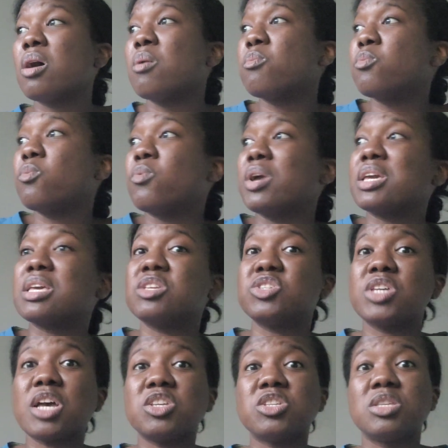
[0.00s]
Um, with
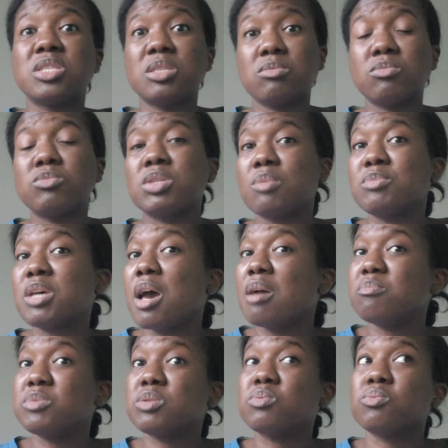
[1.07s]
congestion,
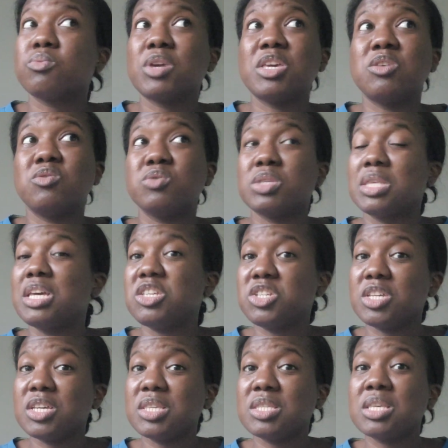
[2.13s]
sometimes we use
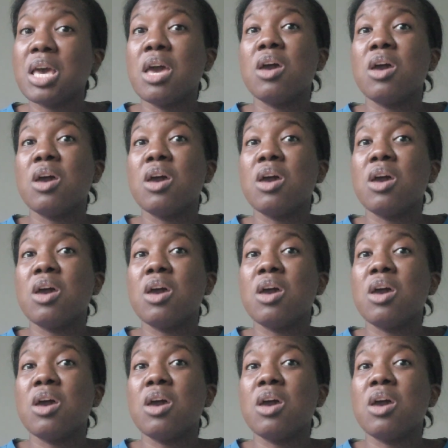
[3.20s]
leeches